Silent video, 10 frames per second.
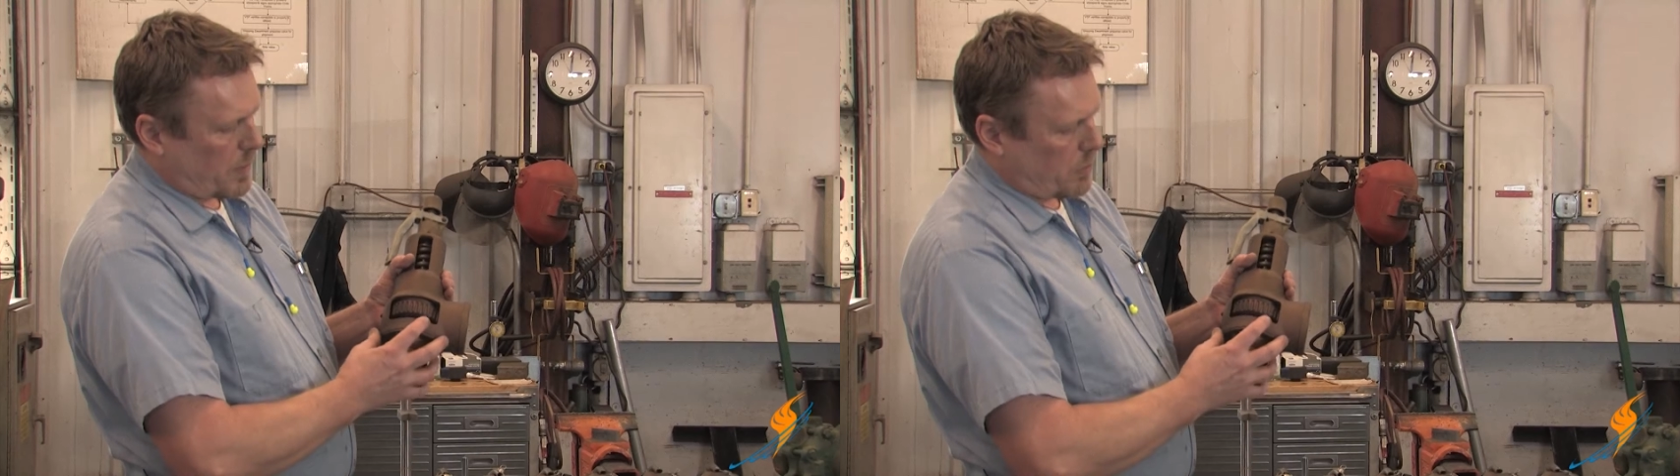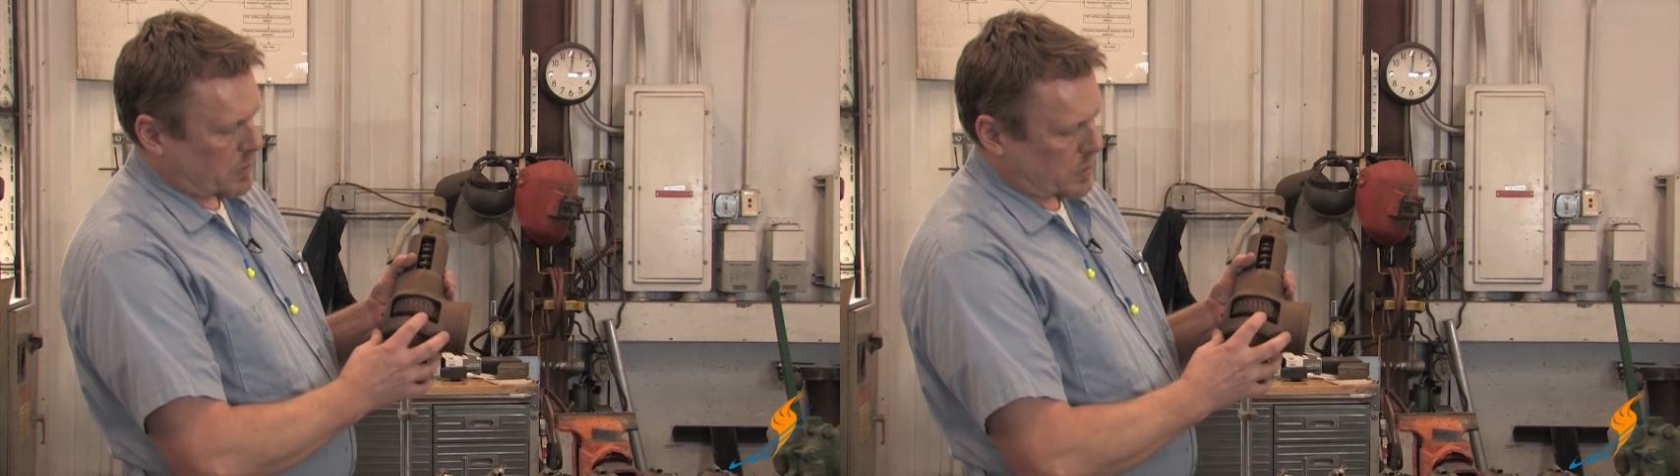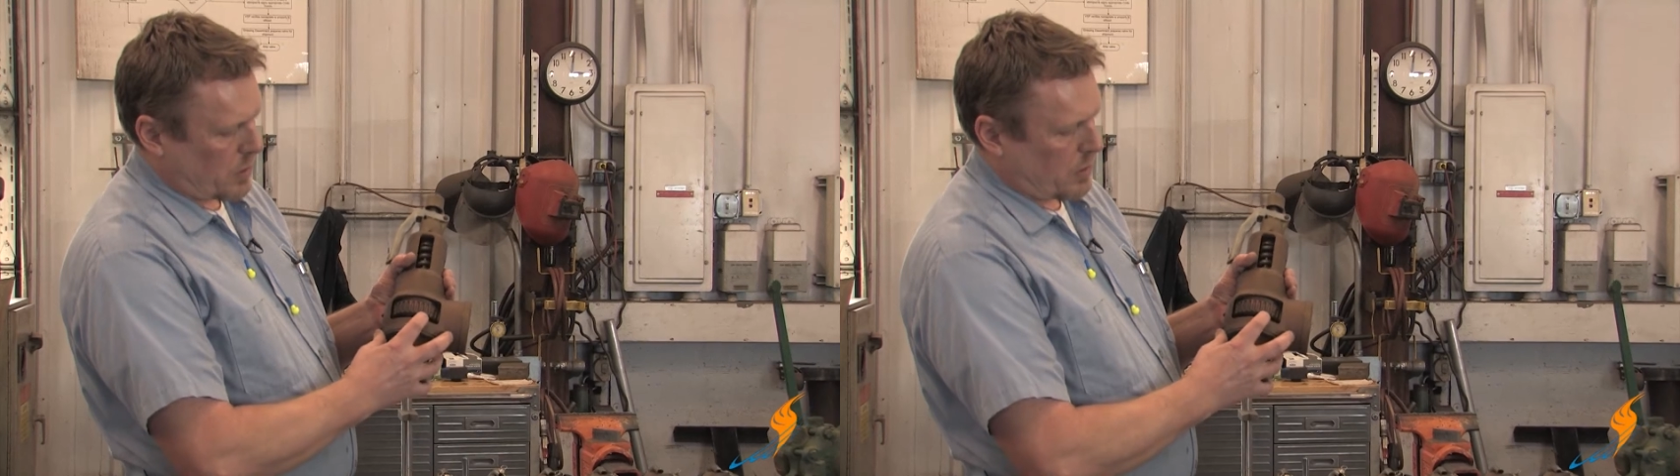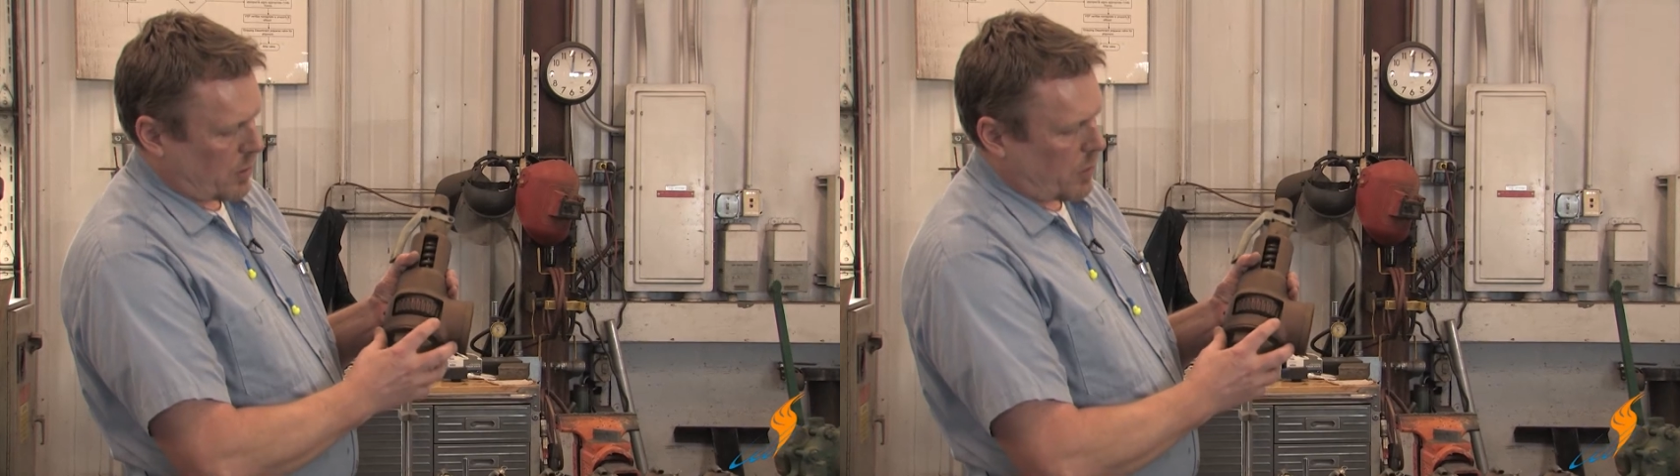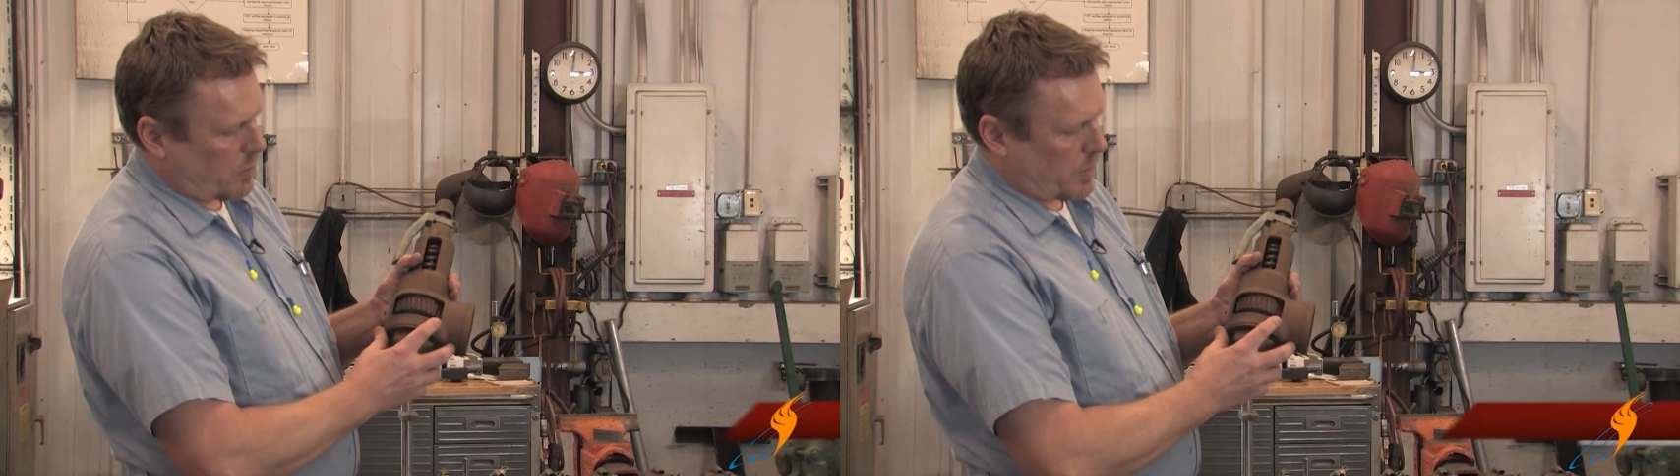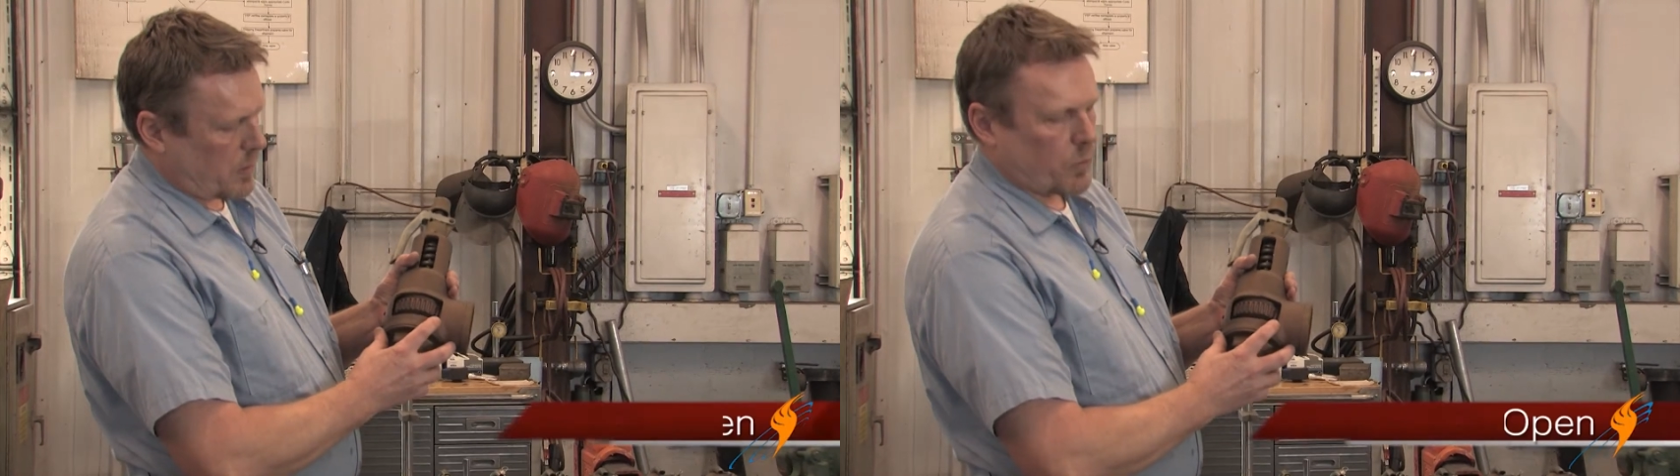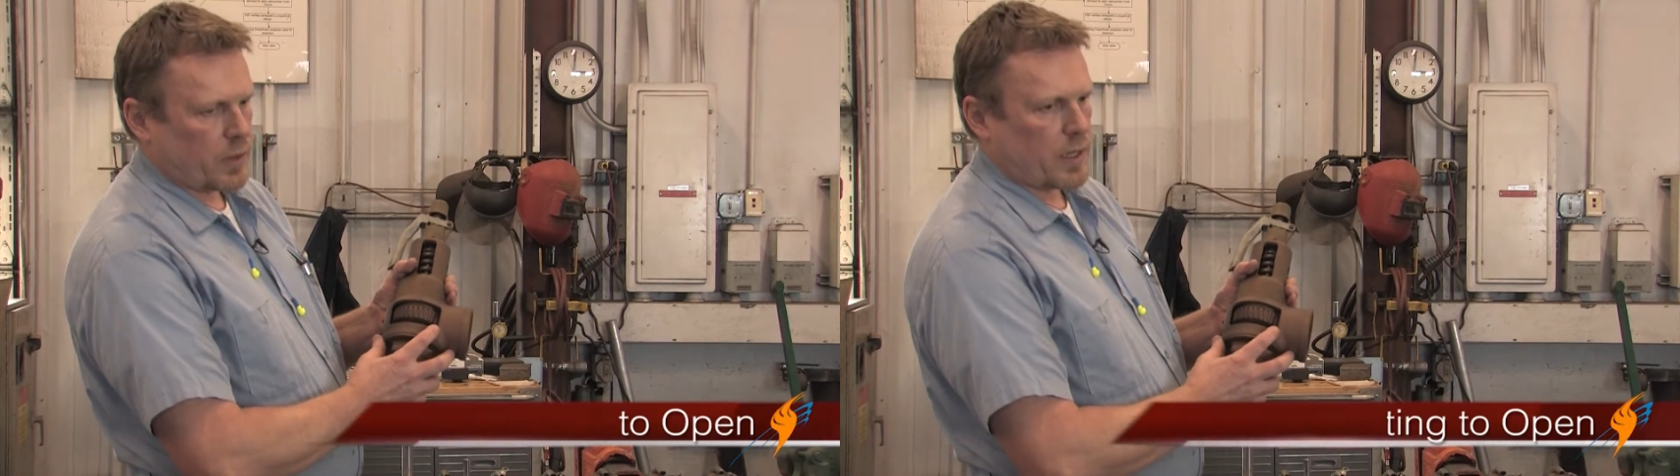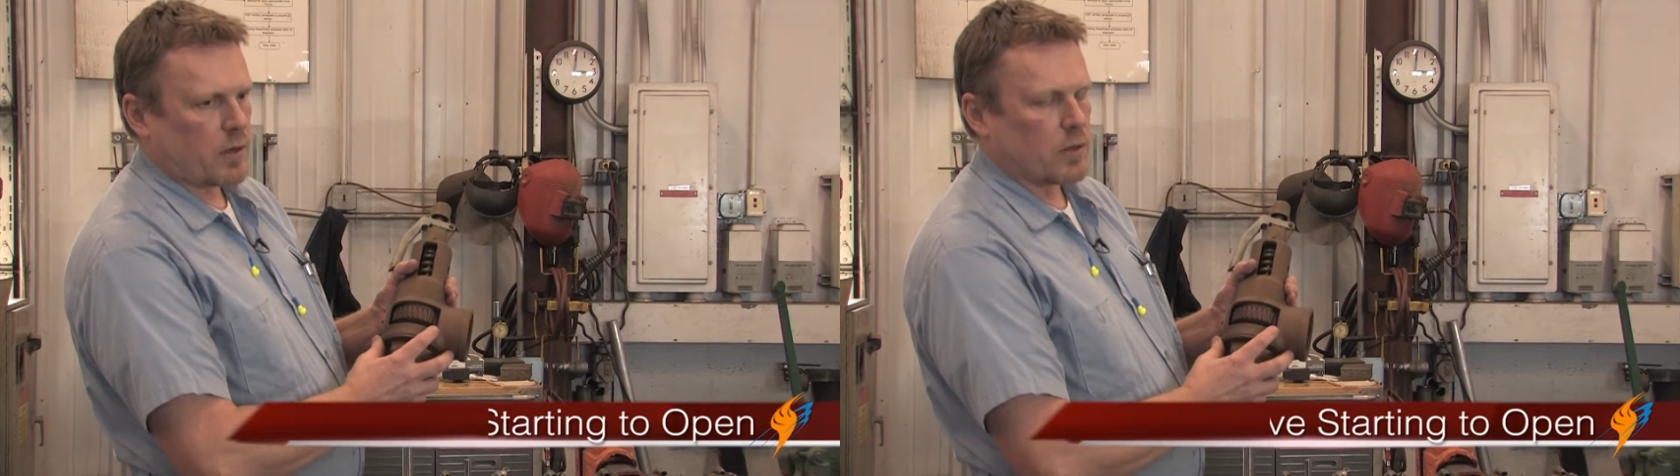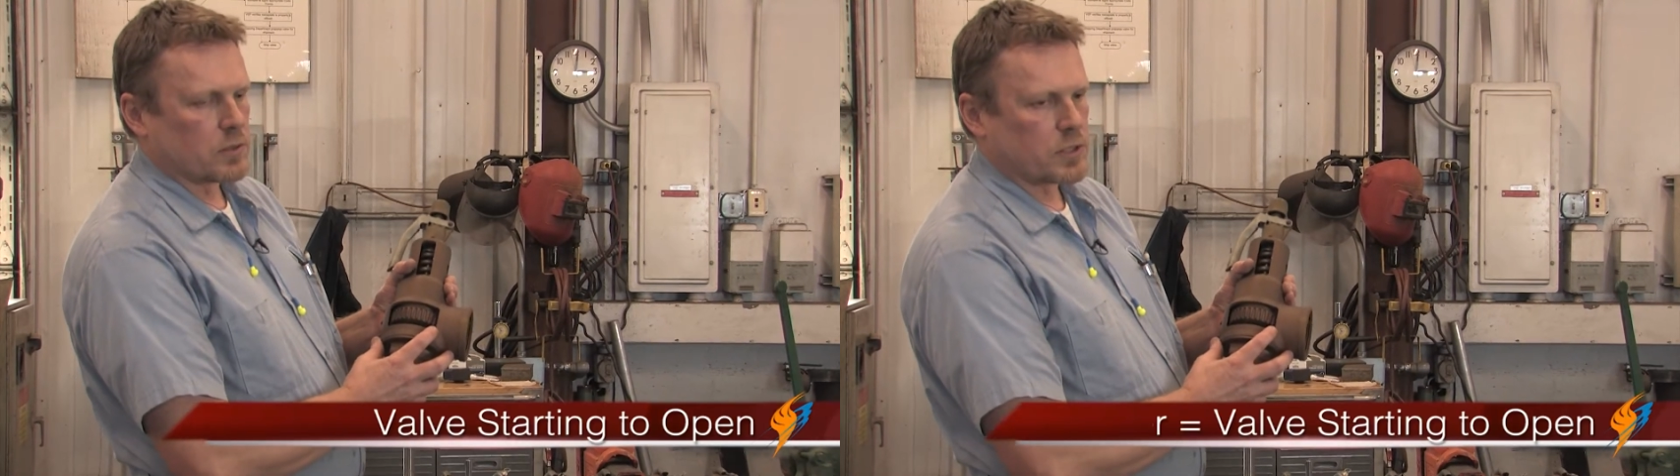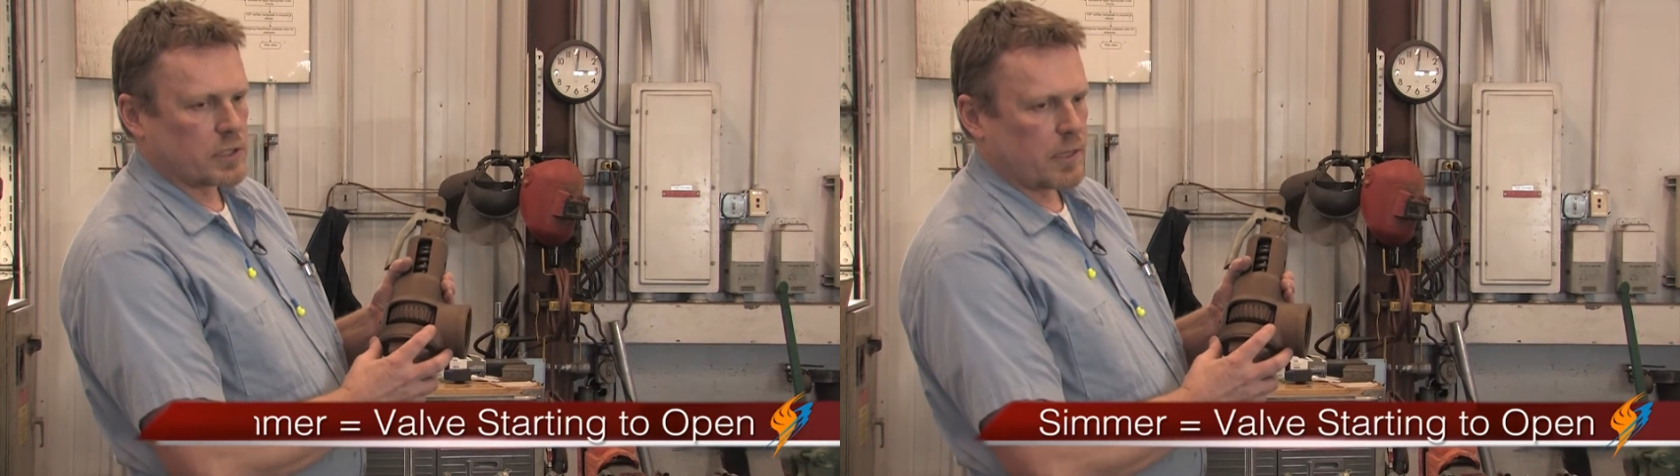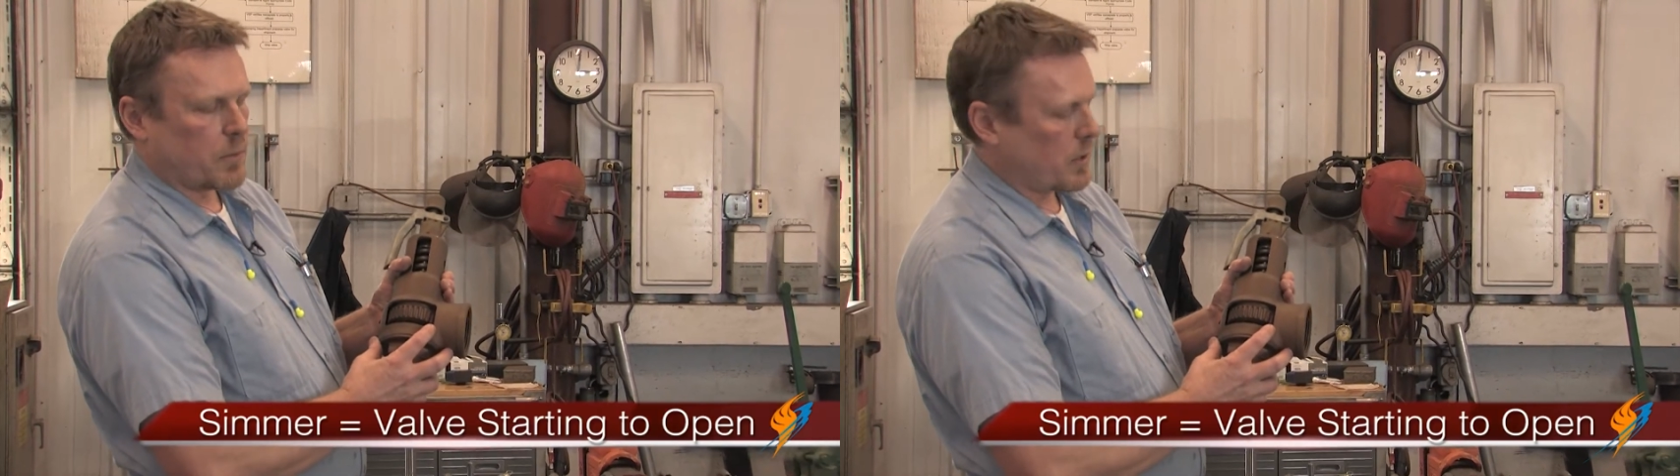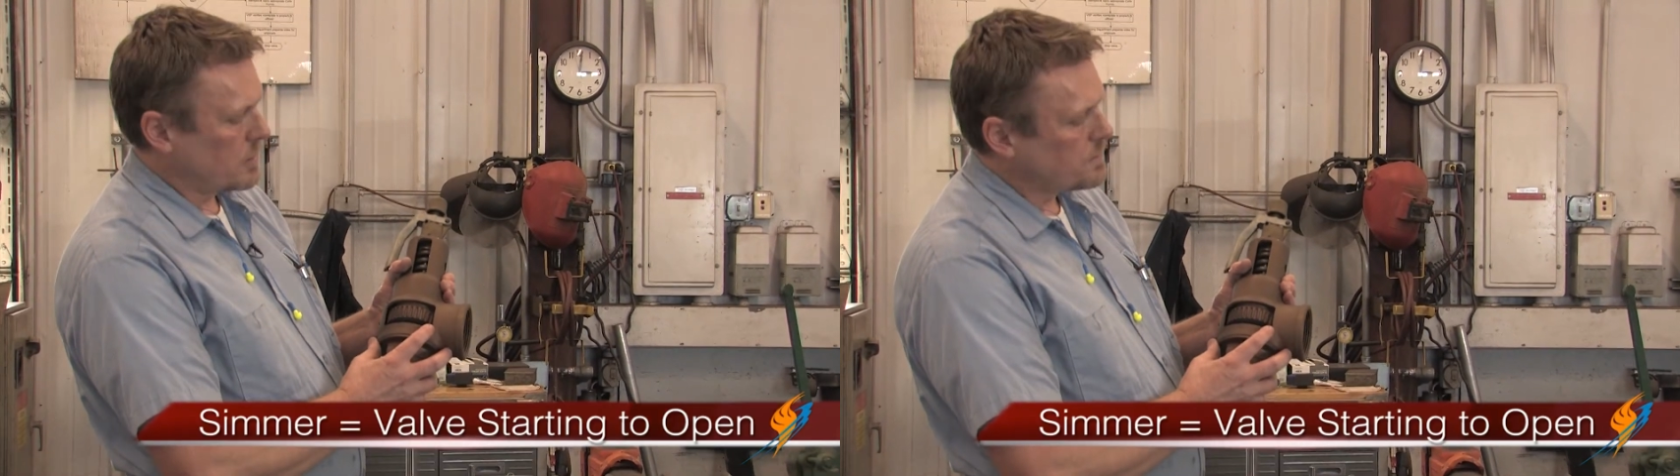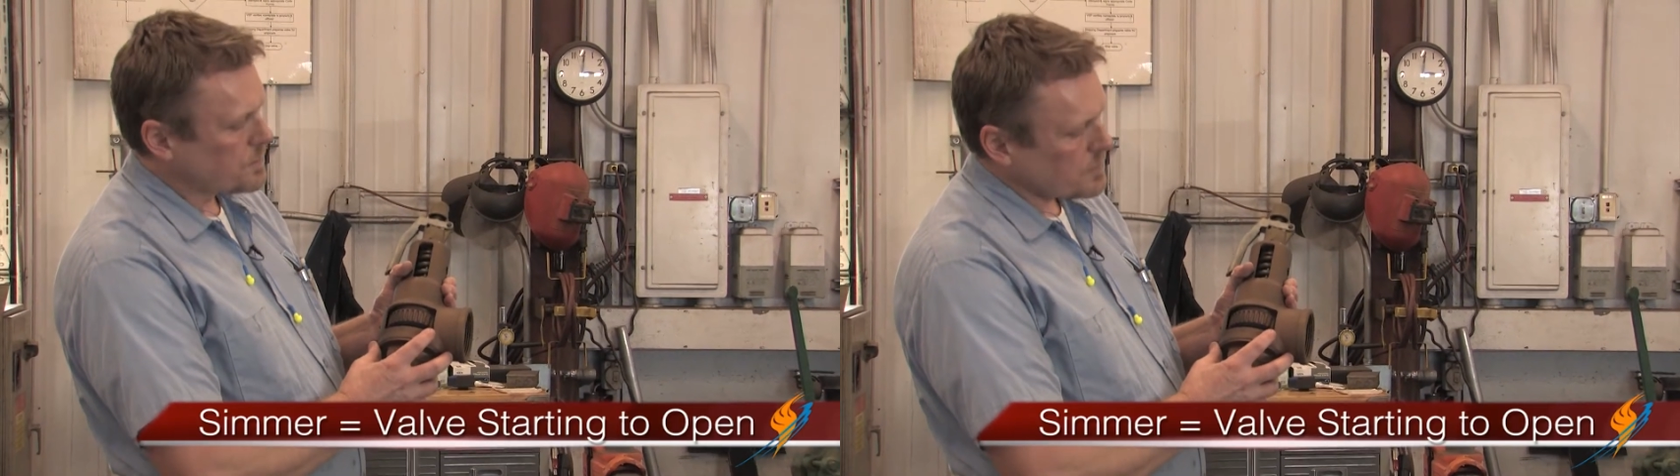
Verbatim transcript: It will start to open up, what they call simmer.